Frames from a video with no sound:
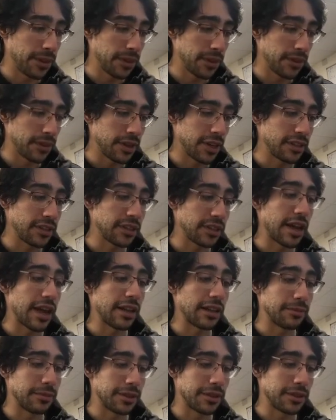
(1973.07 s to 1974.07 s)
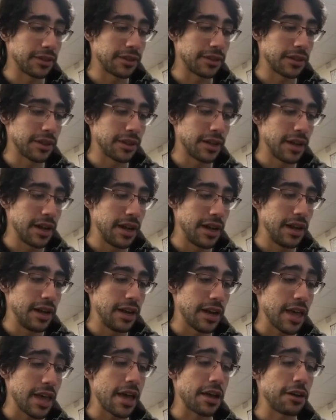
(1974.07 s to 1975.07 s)
takes an element,
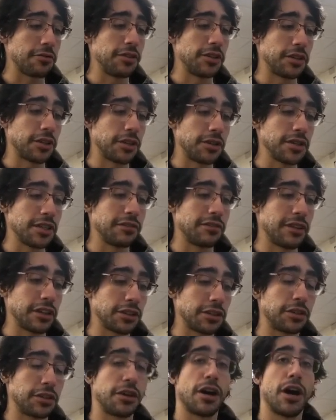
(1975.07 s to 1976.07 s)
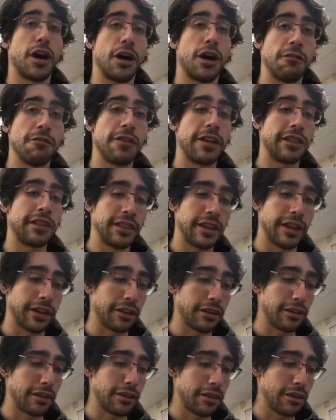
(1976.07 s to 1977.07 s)
and returns a vector of that
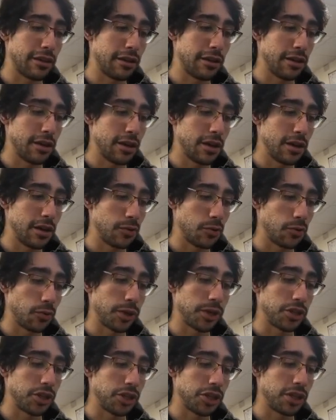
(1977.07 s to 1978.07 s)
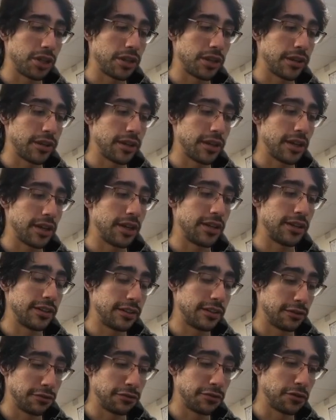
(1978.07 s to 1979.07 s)
length, which
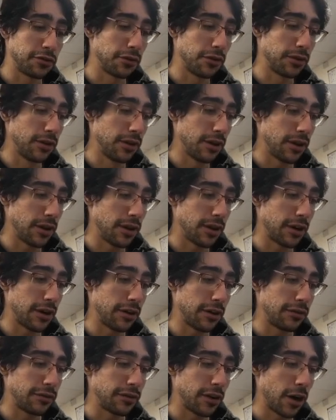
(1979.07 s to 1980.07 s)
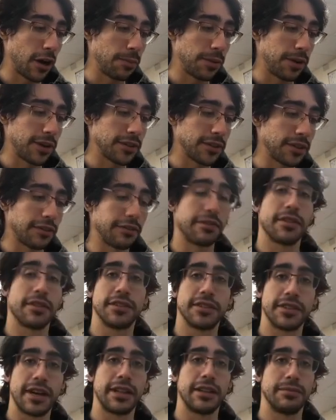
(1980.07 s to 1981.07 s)
is full of copies of
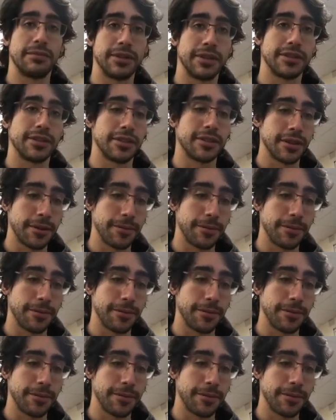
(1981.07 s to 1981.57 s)
this element.